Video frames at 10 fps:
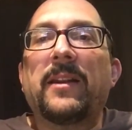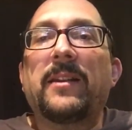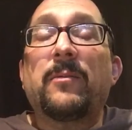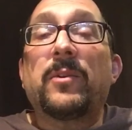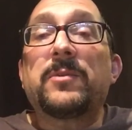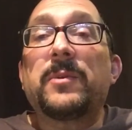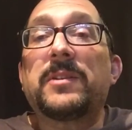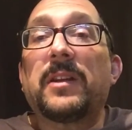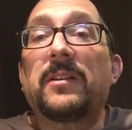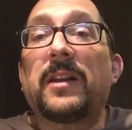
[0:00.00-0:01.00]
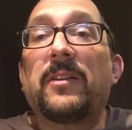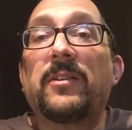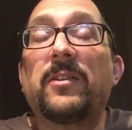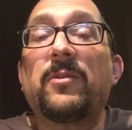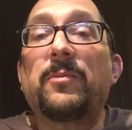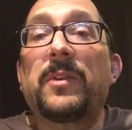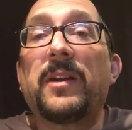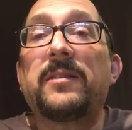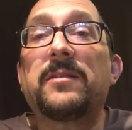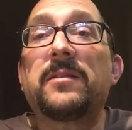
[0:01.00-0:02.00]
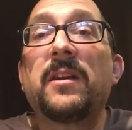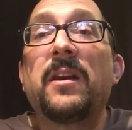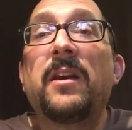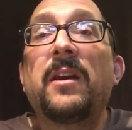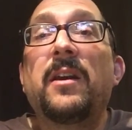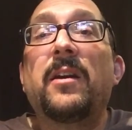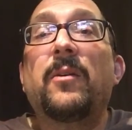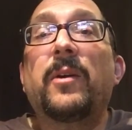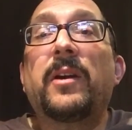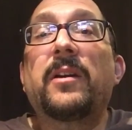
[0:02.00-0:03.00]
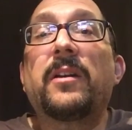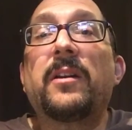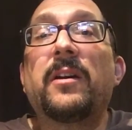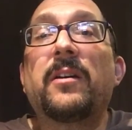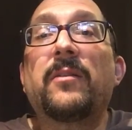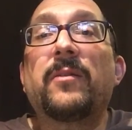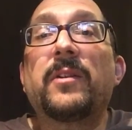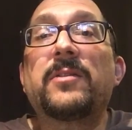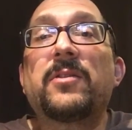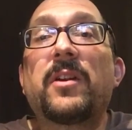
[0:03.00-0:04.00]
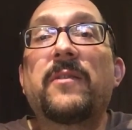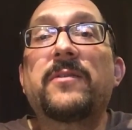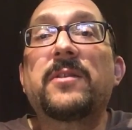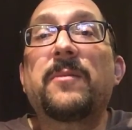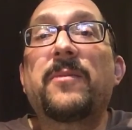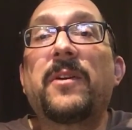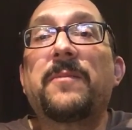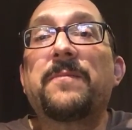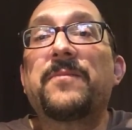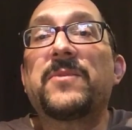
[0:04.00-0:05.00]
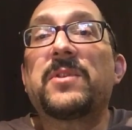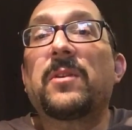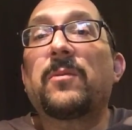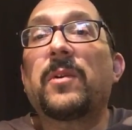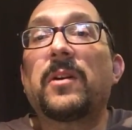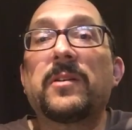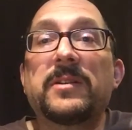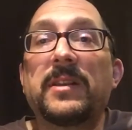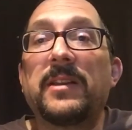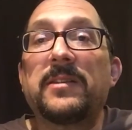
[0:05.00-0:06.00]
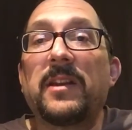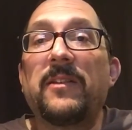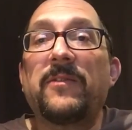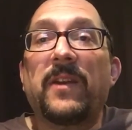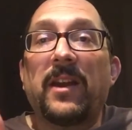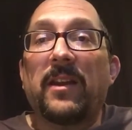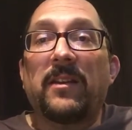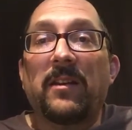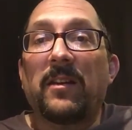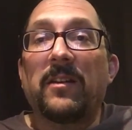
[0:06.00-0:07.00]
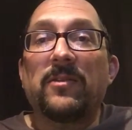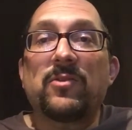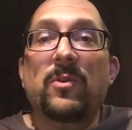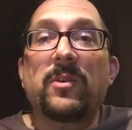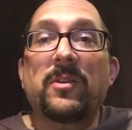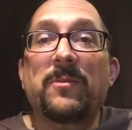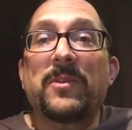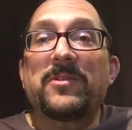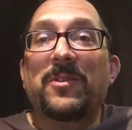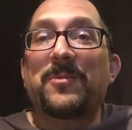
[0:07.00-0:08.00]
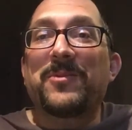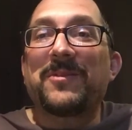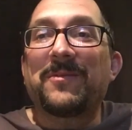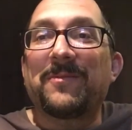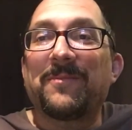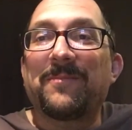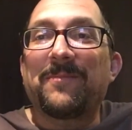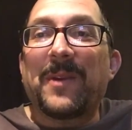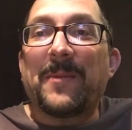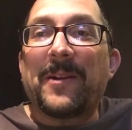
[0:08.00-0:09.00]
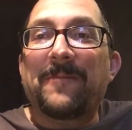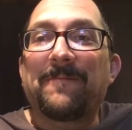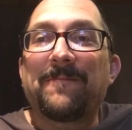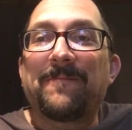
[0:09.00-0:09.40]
And then once we settle down in the new place, we can really start having some fun. So stay safe and enjoy your Milsurps. Bye bye.